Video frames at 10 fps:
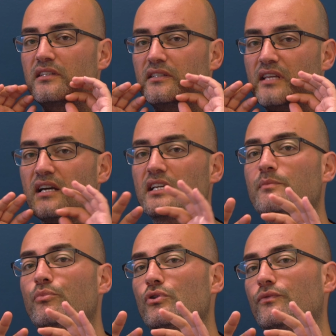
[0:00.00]
the tongue is
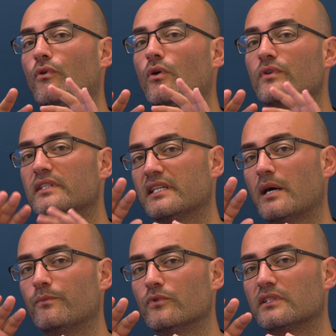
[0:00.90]
pushed forward and
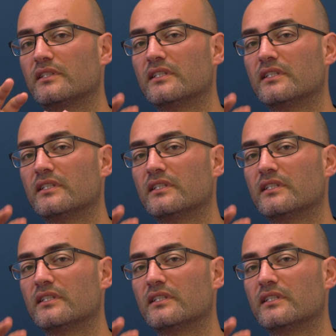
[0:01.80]
upward.